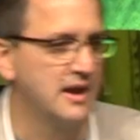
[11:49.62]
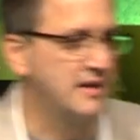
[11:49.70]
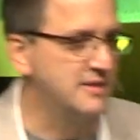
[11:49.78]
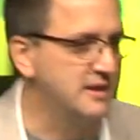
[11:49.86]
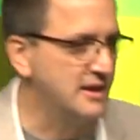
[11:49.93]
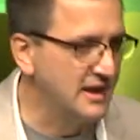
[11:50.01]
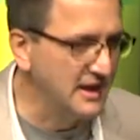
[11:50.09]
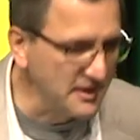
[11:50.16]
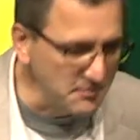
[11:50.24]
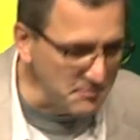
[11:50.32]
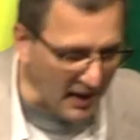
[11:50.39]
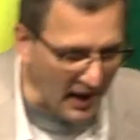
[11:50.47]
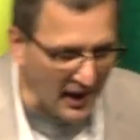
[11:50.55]
And then in
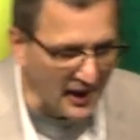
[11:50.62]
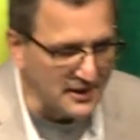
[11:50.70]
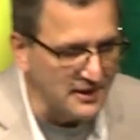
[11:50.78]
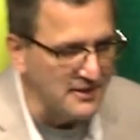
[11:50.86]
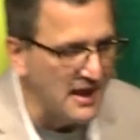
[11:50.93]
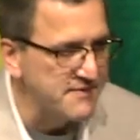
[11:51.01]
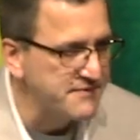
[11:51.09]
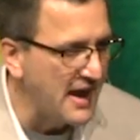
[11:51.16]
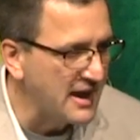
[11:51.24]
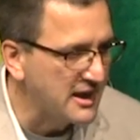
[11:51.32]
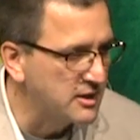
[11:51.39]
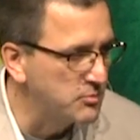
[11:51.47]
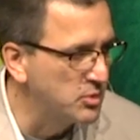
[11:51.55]
that
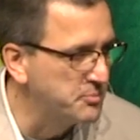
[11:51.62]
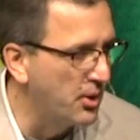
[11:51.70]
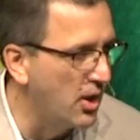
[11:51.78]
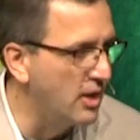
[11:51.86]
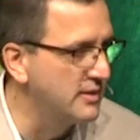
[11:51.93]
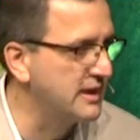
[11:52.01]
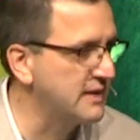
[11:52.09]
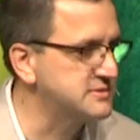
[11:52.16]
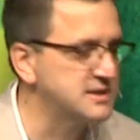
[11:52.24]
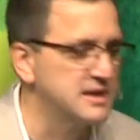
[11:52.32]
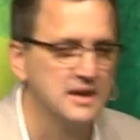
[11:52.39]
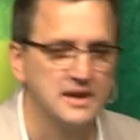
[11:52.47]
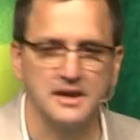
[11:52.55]
vacuum, when Paul leaves,
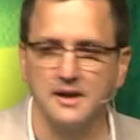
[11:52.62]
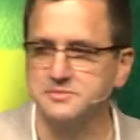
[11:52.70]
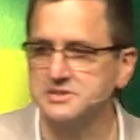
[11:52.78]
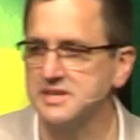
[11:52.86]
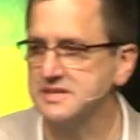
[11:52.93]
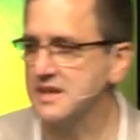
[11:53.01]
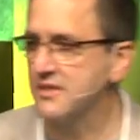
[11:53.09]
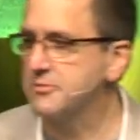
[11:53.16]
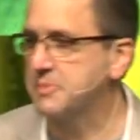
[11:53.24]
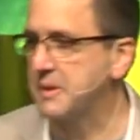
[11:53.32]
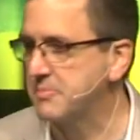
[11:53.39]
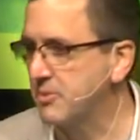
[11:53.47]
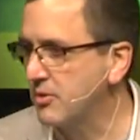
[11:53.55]
comes these other
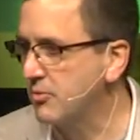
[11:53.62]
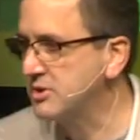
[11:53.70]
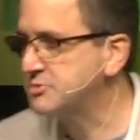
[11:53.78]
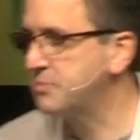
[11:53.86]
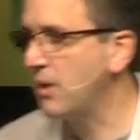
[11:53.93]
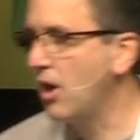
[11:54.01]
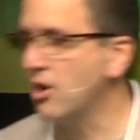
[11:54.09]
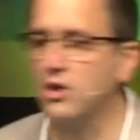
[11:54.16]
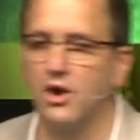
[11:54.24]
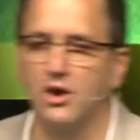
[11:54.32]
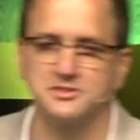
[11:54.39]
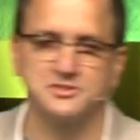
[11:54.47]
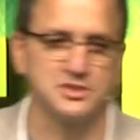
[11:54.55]
people, which Paul
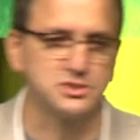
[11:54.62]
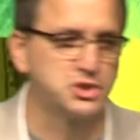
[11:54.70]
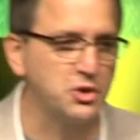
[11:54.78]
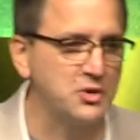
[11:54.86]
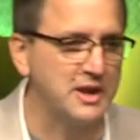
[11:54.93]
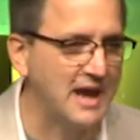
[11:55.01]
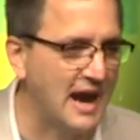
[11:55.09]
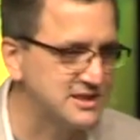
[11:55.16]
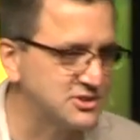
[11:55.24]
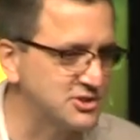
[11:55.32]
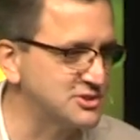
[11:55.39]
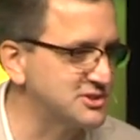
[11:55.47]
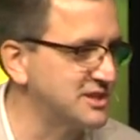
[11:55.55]
calls the
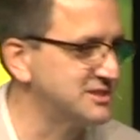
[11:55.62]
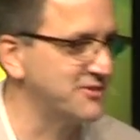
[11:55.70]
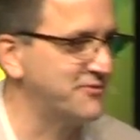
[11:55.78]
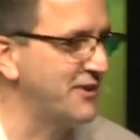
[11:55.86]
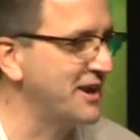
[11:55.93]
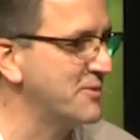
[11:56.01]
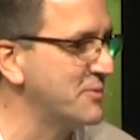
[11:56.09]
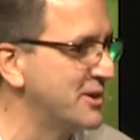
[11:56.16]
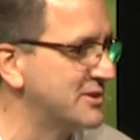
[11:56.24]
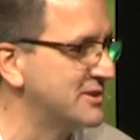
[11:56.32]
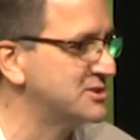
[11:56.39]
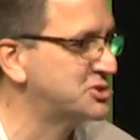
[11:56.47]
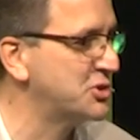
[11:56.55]
Judaizers. It's a funny word,
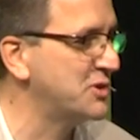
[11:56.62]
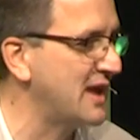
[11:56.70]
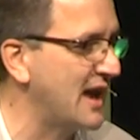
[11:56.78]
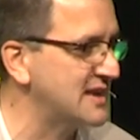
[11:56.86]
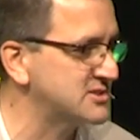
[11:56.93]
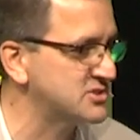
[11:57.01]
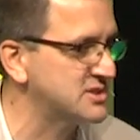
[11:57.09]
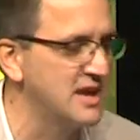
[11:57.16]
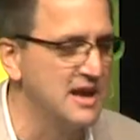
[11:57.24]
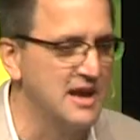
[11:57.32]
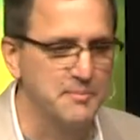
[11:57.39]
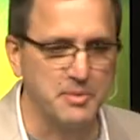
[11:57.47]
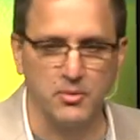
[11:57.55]
the Judaizers.
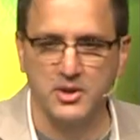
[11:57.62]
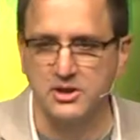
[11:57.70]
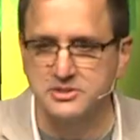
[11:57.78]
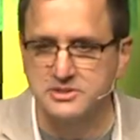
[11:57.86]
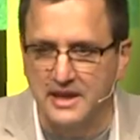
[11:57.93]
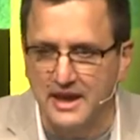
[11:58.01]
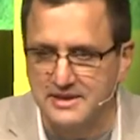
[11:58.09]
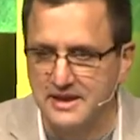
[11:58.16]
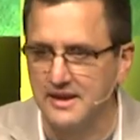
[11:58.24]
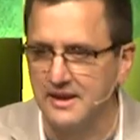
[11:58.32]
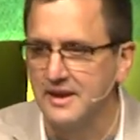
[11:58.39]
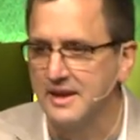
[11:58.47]
But here's the idea.